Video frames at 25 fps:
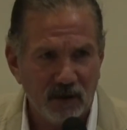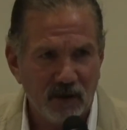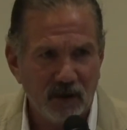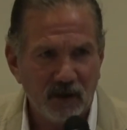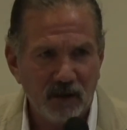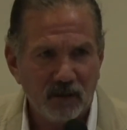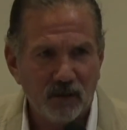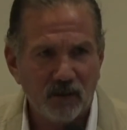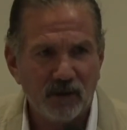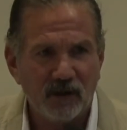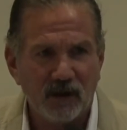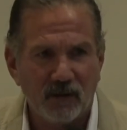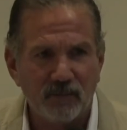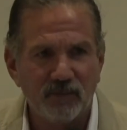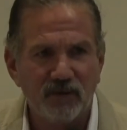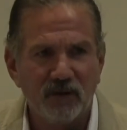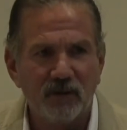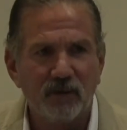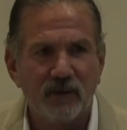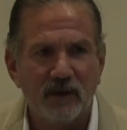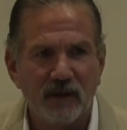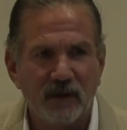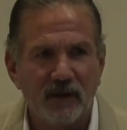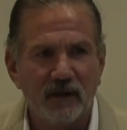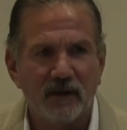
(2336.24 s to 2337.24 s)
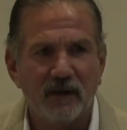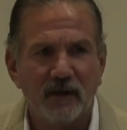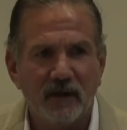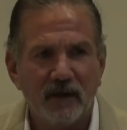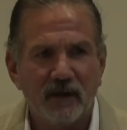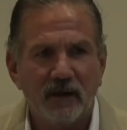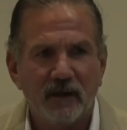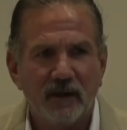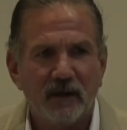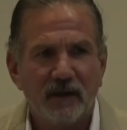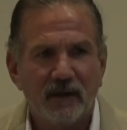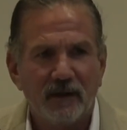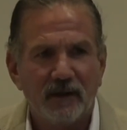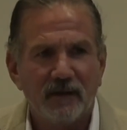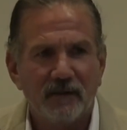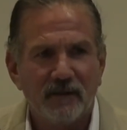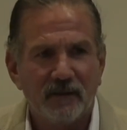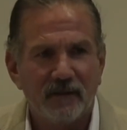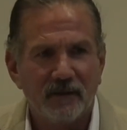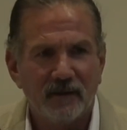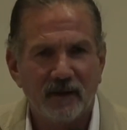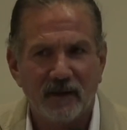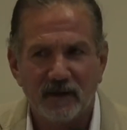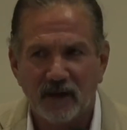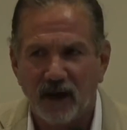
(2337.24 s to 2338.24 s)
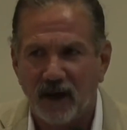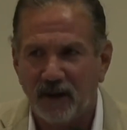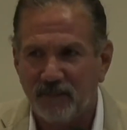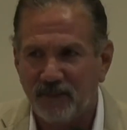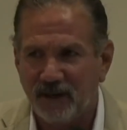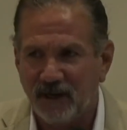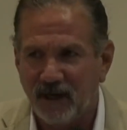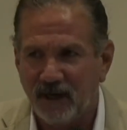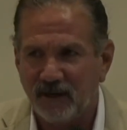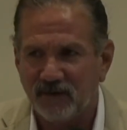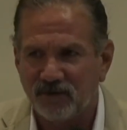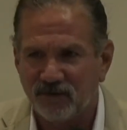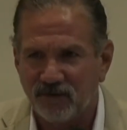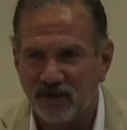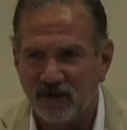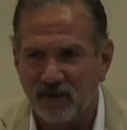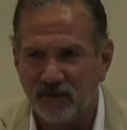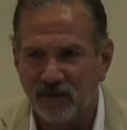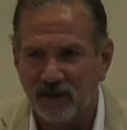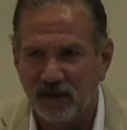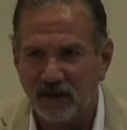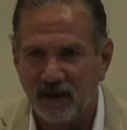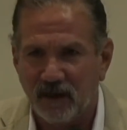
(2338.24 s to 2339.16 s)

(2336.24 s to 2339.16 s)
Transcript: when I'm doing an Ibogaine treatment.